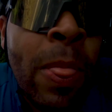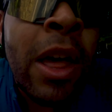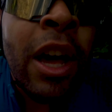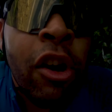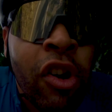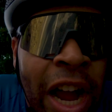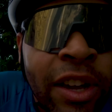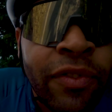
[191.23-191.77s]

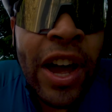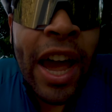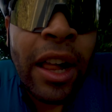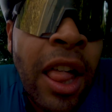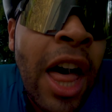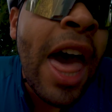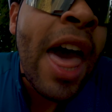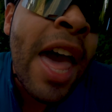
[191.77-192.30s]
Crag
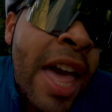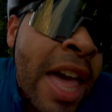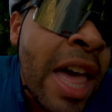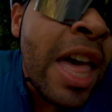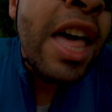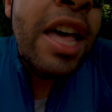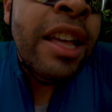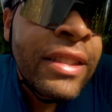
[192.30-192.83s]
Vale. So
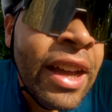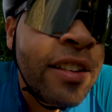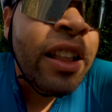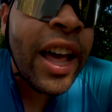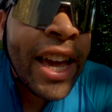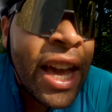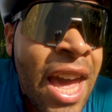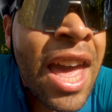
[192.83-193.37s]
that's
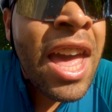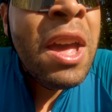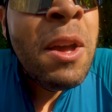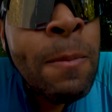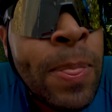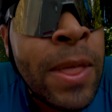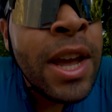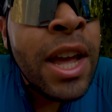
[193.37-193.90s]
like
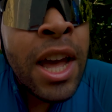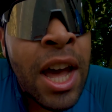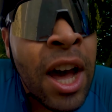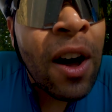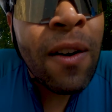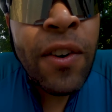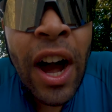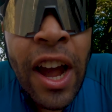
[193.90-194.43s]

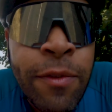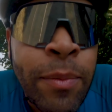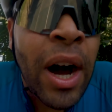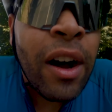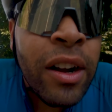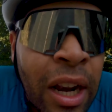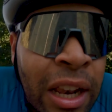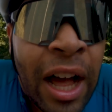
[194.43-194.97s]
a
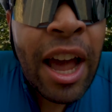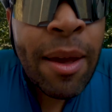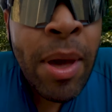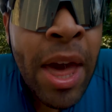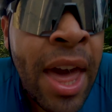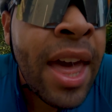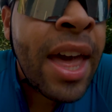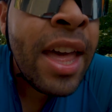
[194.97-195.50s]
5-mile climb.
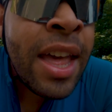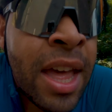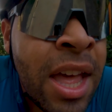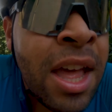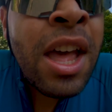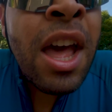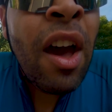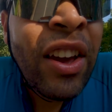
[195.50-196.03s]

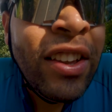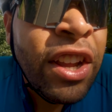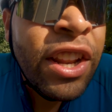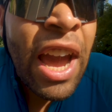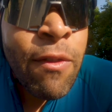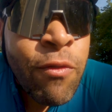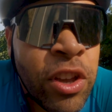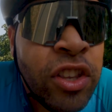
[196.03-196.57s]
I think it's on the
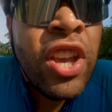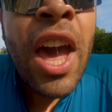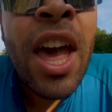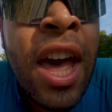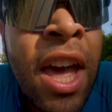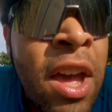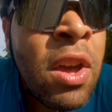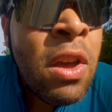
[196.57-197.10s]
average
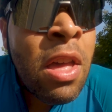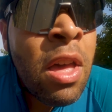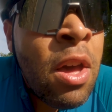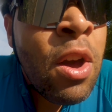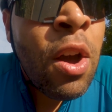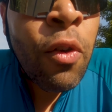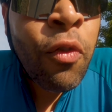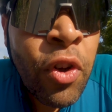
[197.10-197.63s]

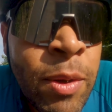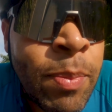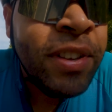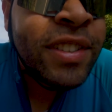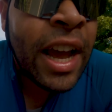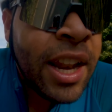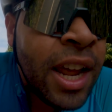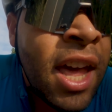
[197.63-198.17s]
of
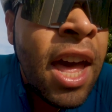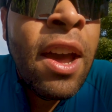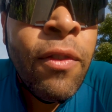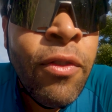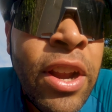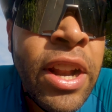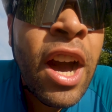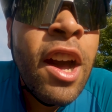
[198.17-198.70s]
3%,
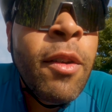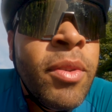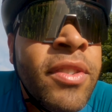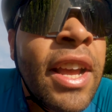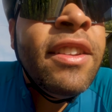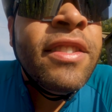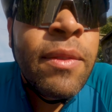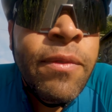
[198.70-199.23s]

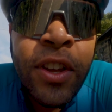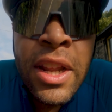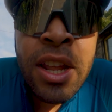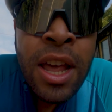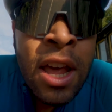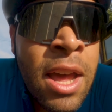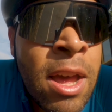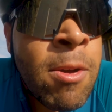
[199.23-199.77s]
3.5% or something.
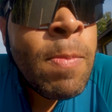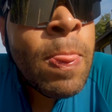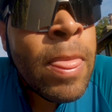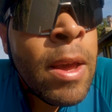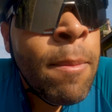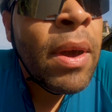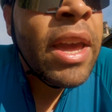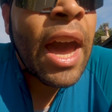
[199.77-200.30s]

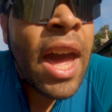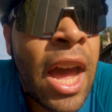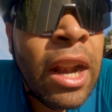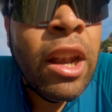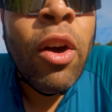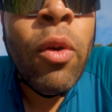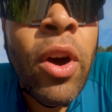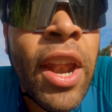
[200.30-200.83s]
But yeah,
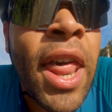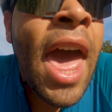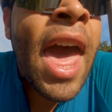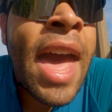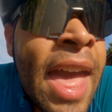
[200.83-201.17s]
a long one.